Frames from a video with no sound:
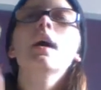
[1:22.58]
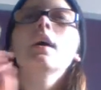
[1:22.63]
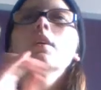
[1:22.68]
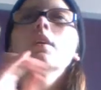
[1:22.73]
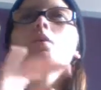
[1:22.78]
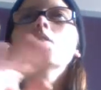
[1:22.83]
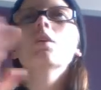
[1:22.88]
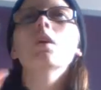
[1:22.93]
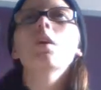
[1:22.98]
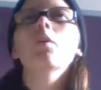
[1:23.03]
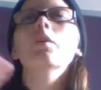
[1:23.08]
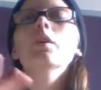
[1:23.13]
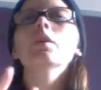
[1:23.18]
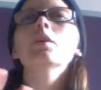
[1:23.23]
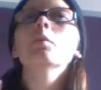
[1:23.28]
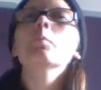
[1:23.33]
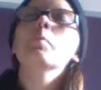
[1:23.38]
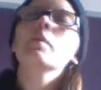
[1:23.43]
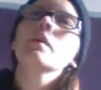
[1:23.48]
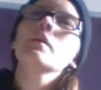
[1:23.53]
You go and
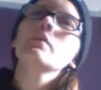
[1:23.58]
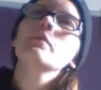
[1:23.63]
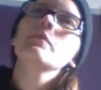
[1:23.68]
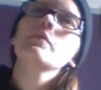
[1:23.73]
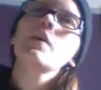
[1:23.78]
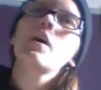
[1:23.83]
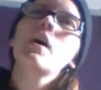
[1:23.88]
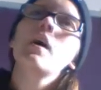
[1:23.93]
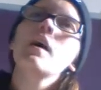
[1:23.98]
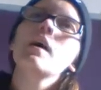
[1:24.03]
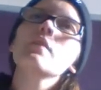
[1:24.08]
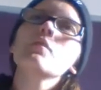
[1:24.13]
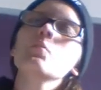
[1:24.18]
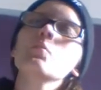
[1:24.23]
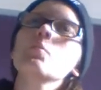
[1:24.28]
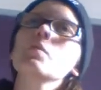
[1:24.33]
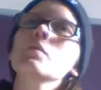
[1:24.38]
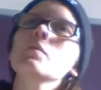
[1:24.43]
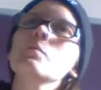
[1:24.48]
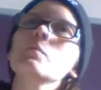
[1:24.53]
you pick five, you
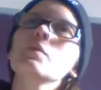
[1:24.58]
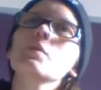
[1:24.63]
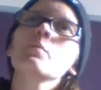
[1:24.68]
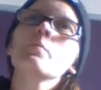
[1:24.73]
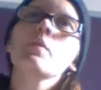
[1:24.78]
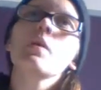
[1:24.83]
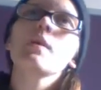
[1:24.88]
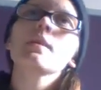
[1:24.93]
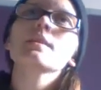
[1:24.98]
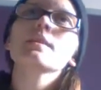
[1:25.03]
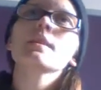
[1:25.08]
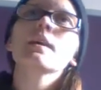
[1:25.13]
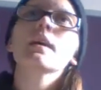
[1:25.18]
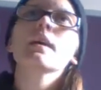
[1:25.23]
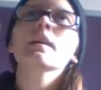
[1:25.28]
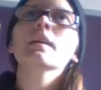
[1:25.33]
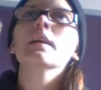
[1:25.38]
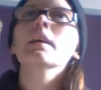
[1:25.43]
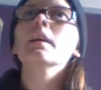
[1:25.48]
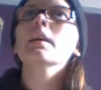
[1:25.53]
put them in your basket,
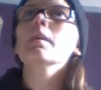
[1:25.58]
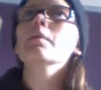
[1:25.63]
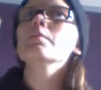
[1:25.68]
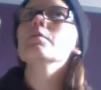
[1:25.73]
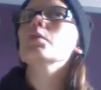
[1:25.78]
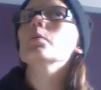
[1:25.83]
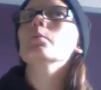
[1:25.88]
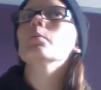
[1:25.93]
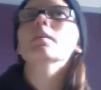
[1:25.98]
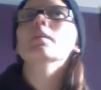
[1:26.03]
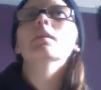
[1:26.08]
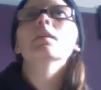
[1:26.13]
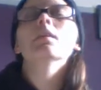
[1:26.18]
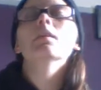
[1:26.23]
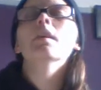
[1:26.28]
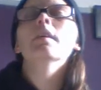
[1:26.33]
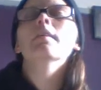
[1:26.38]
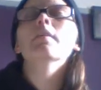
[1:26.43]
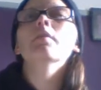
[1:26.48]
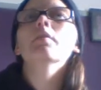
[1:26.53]
and they come to you within
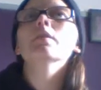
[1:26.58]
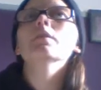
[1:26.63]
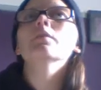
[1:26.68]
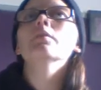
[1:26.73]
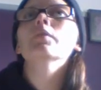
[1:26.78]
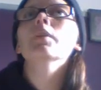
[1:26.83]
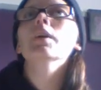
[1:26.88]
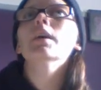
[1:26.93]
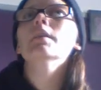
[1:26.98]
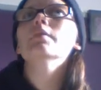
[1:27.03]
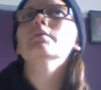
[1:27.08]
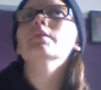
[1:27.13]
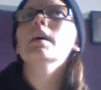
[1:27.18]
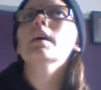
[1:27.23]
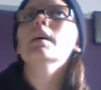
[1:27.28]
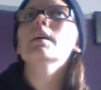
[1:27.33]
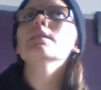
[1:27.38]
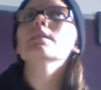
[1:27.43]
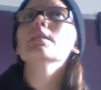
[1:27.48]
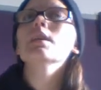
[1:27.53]
like three to five
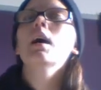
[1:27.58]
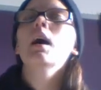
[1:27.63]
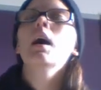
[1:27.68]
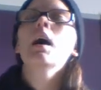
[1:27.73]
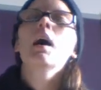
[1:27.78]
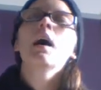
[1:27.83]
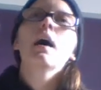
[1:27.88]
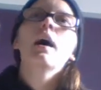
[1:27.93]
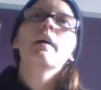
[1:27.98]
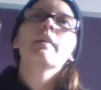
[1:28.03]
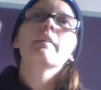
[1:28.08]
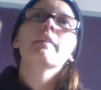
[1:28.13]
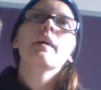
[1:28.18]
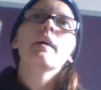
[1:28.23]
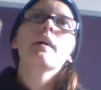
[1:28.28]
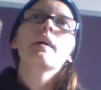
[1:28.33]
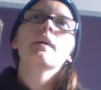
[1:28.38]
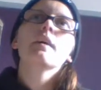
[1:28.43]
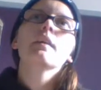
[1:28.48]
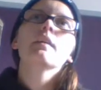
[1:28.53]
days. And
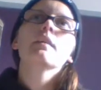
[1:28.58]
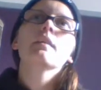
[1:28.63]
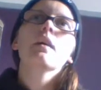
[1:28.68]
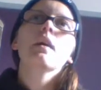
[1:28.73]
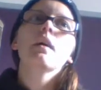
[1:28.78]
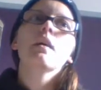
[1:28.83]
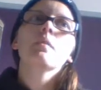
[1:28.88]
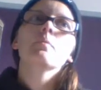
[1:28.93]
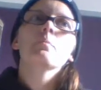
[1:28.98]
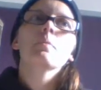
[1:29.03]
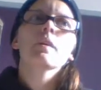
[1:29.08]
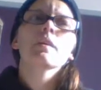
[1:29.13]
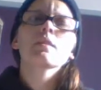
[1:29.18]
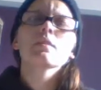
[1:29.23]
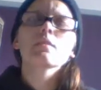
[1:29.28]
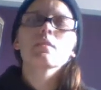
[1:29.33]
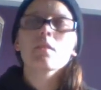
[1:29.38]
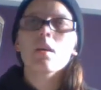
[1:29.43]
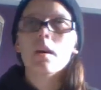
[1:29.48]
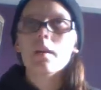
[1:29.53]
then um, by the
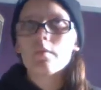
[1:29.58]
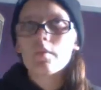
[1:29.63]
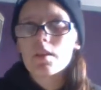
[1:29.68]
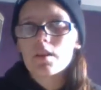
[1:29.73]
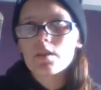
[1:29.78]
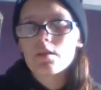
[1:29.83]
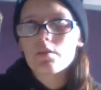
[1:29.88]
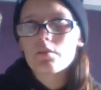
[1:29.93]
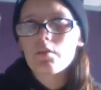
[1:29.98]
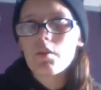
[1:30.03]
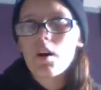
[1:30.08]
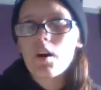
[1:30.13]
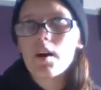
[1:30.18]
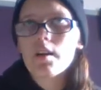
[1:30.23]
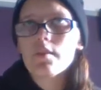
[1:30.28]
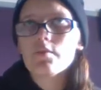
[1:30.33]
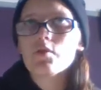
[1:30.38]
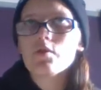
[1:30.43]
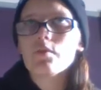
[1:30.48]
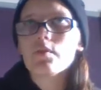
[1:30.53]
time this
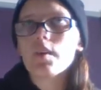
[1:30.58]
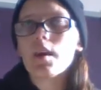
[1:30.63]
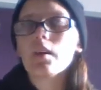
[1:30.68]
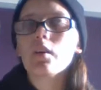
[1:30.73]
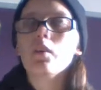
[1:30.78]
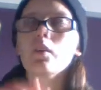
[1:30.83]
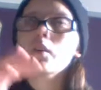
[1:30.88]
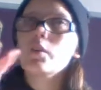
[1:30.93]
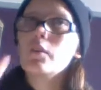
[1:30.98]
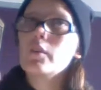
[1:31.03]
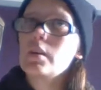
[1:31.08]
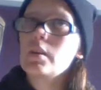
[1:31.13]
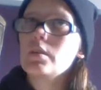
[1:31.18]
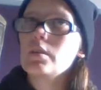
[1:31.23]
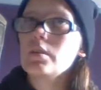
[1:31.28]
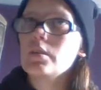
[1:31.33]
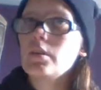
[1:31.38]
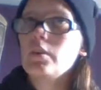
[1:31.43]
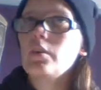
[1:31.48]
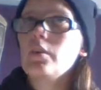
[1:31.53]
arrives, you've then got a
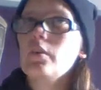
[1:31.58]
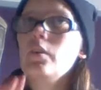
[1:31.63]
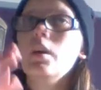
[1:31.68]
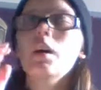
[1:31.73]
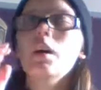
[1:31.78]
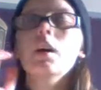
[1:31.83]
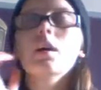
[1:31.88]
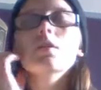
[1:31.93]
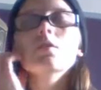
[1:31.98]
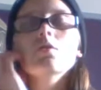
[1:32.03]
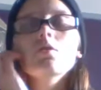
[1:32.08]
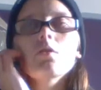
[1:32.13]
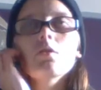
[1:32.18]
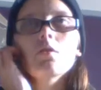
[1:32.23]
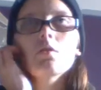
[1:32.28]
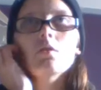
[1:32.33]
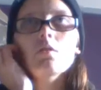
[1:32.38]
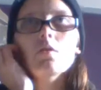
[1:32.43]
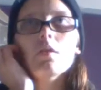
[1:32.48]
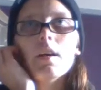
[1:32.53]
credit note
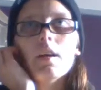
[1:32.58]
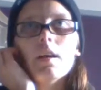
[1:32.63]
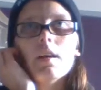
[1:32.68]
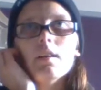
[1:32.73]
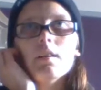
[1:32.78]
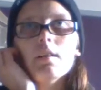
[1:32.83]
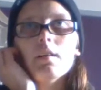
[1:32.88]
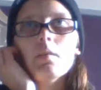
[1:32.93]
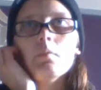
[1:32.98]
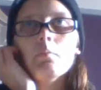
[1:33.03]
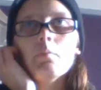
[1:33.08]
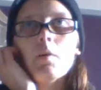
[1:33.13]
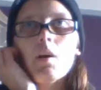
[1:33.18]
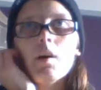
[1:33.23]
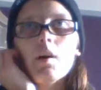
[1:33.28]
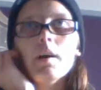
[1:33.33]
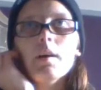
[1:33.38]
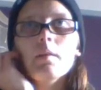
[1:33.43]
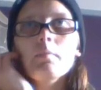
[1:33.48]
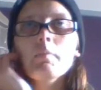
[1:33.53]
to then
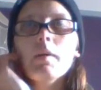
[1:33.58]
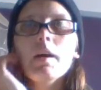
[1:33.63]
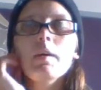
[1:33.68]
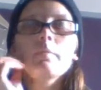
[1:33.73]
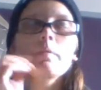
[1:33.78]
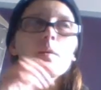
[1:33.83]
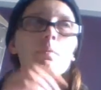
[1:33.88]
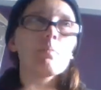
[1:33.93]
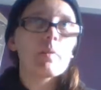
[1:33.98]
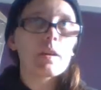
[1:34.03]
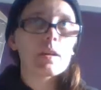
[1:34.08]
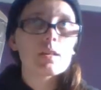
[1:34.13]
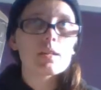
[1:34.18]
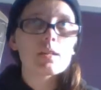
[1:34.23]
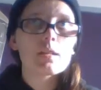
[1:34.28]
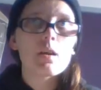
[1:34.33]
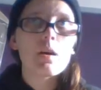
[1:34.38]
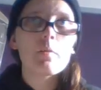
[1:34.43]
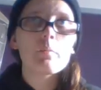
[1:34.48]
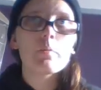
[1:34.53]
buy maybe bigger
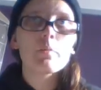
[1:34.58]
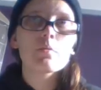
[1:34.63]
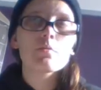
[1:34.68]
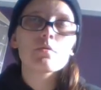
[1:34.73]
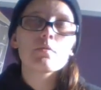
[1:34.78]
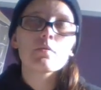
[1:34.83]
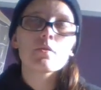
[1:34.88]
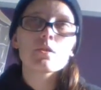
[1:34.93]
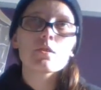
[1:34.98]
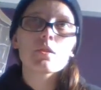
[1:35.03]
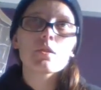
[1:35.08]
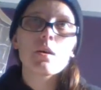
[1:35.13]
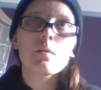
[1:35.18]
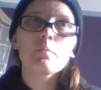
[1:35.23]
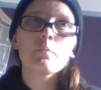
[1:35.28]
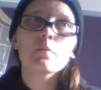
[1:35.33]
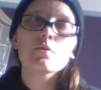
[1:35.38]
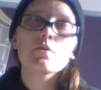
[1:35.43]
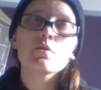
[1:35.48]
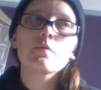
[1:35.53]
samples of the
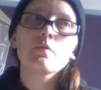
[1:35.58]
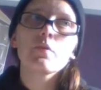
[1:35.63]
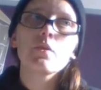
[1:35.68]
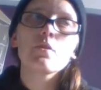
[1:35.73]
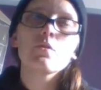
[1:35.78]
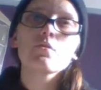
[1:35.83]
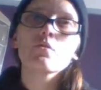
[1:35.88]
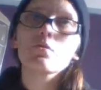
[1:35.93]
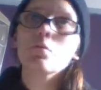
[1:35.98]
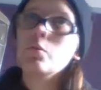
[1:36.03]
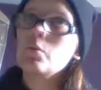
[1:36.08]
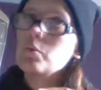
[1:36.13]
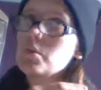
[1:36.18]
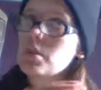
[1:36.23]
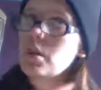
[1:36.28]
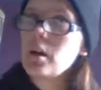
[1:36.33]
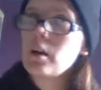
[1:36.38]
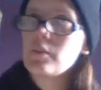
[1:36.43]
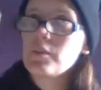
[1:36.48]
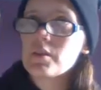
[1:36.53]
samples you've used or
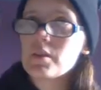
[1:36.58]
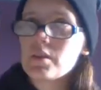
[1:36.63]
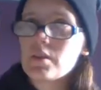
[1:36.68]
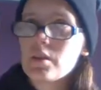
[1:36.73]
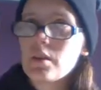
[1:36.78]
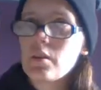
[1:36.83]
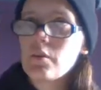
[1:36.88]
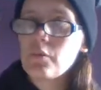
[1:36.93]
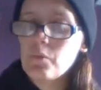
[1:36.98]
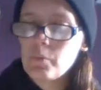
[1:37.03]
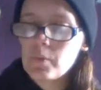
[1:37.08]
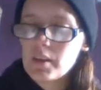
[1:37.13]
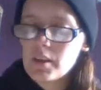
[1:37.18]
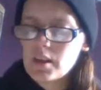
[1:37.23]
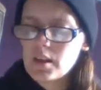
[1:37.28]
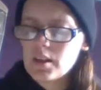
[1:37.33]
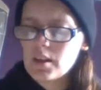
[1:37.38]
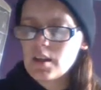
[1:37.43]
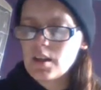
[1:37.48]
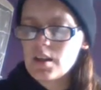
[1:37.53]
other stuff
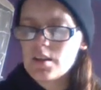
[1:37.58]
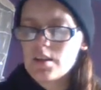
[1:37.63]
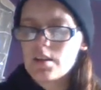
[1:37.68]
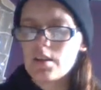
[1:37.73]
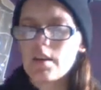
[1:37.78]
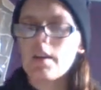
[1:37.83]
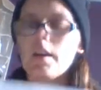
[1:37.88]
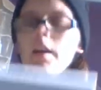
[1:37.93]
within their site.